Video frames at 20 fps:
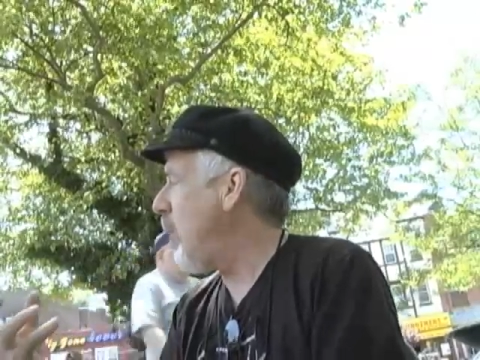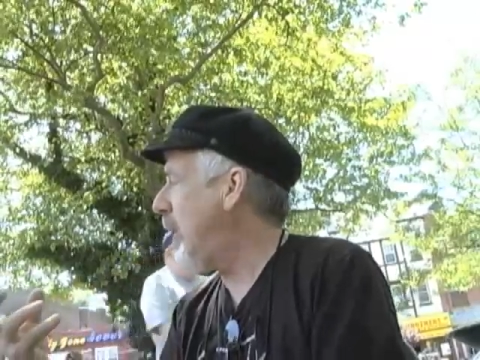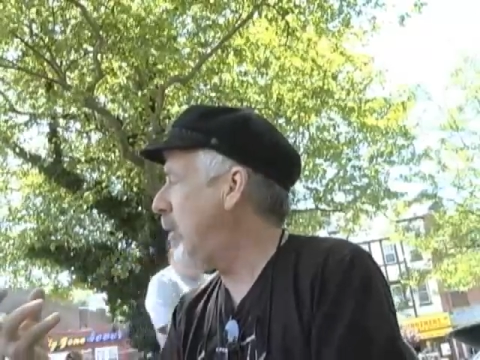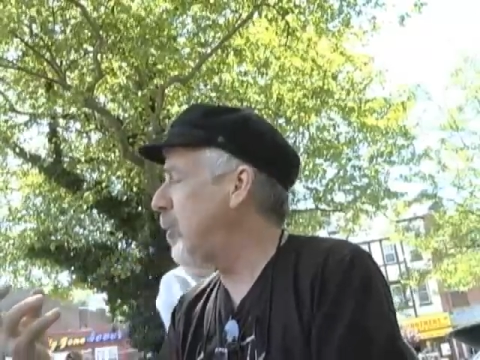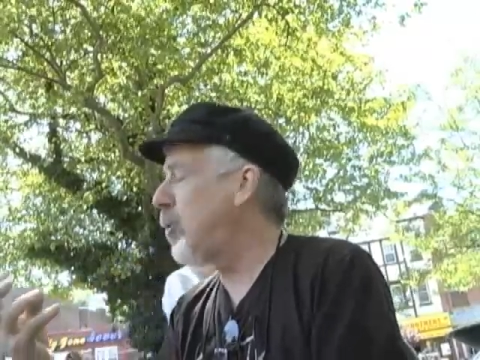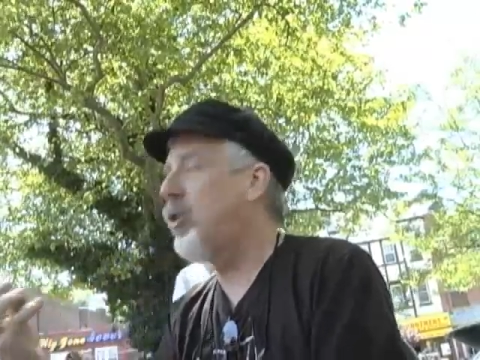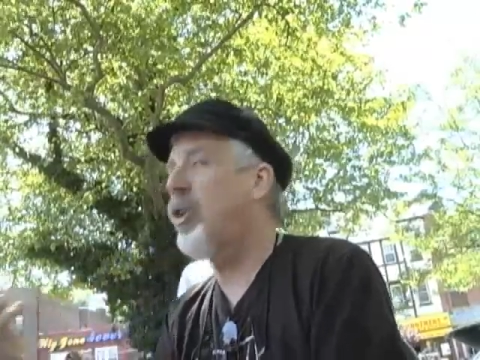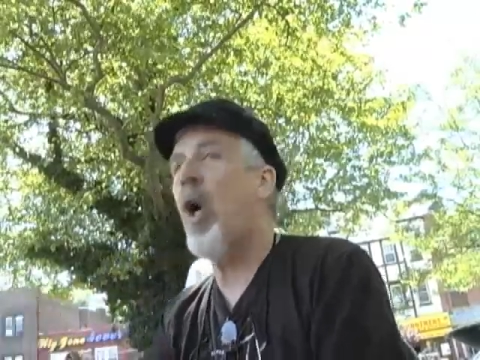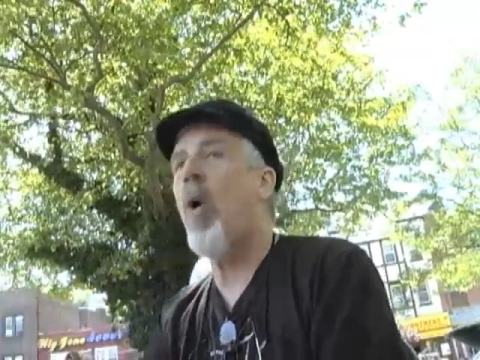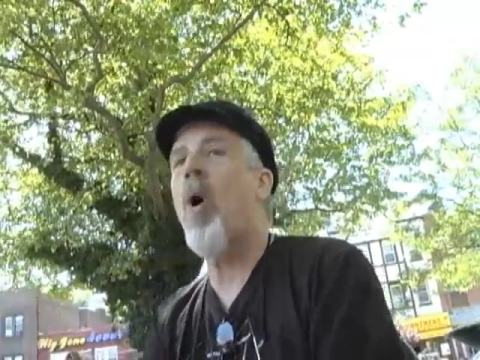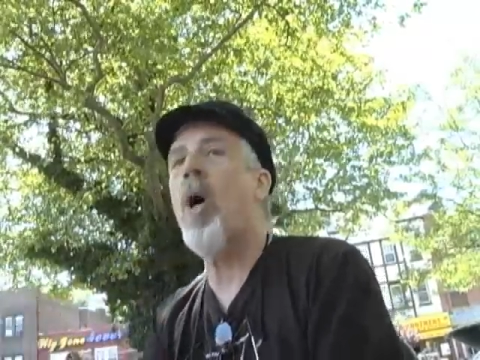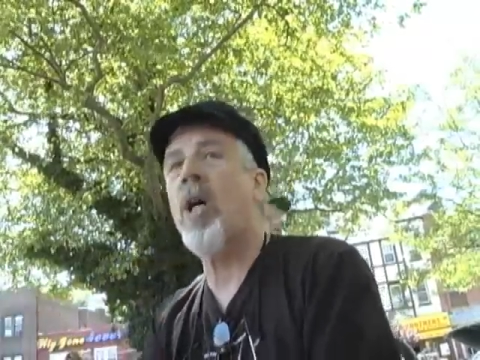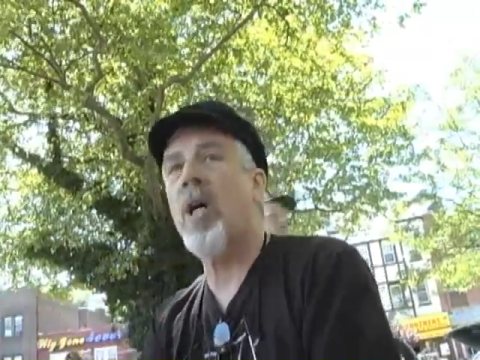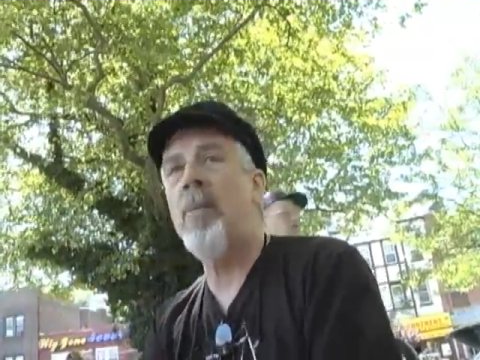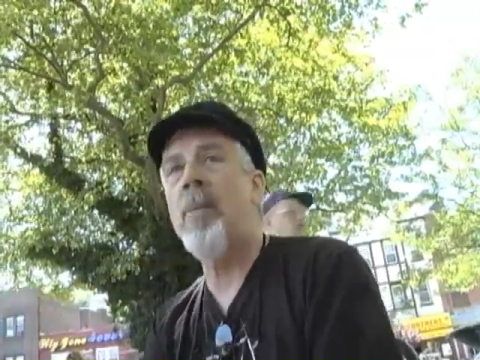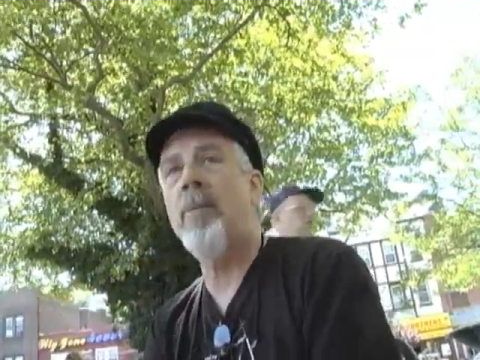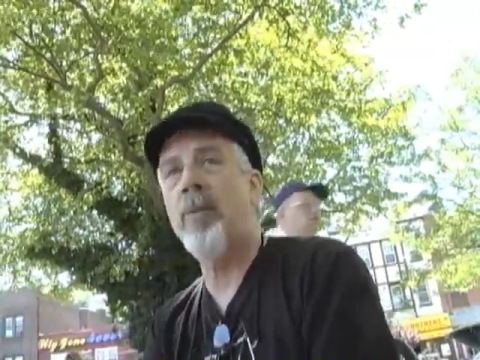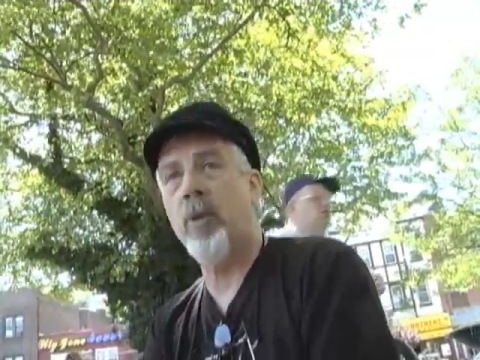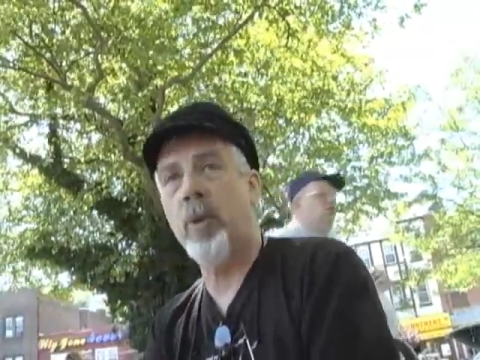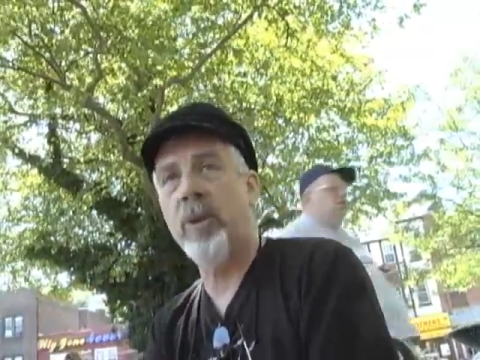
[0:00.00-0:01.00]
we could show our
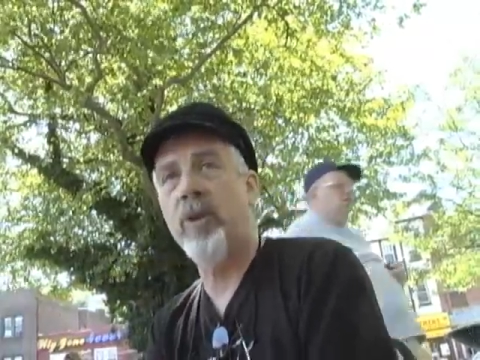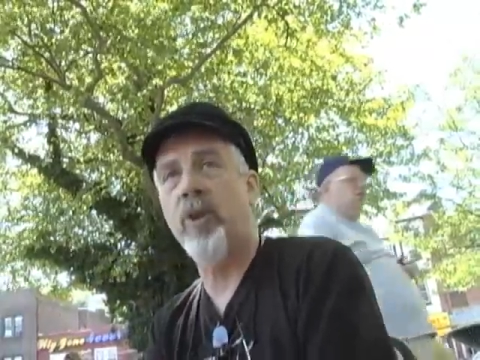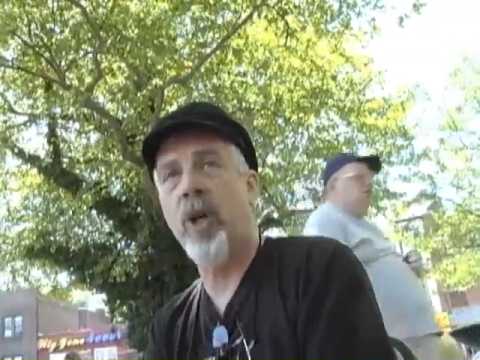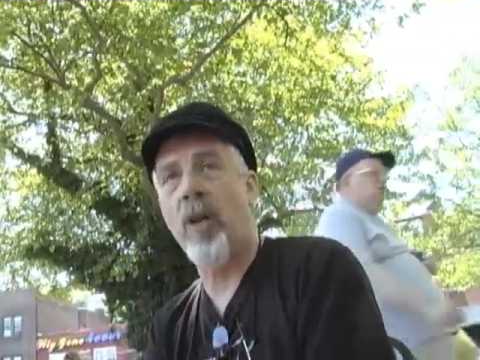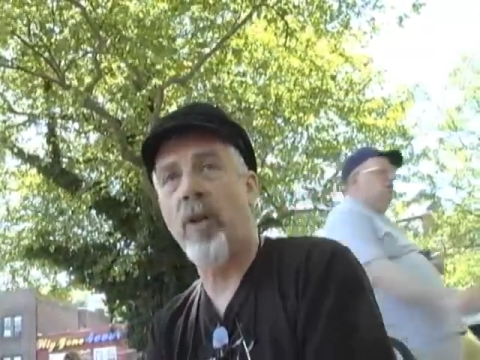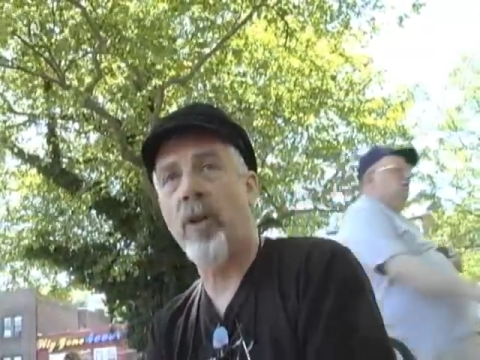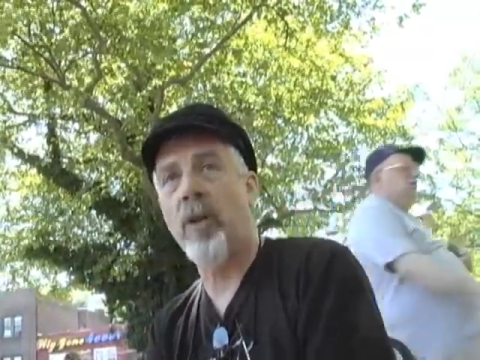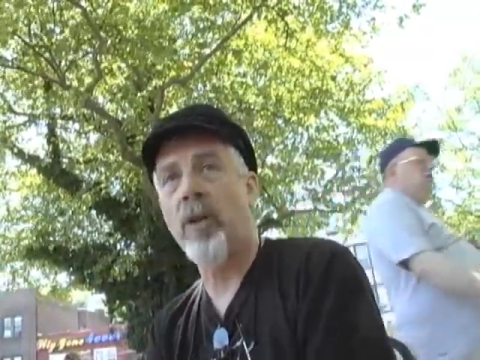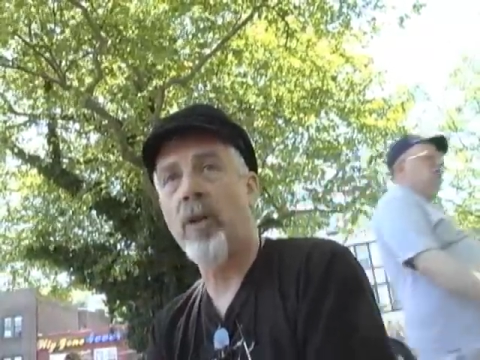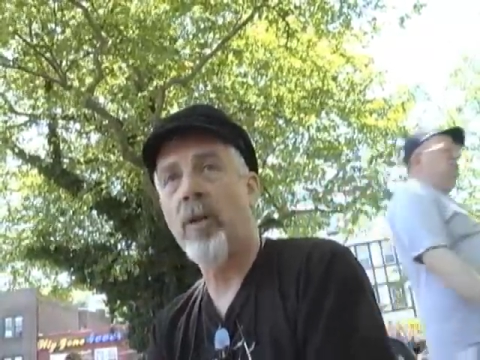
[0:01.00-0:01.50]
commitment to each other.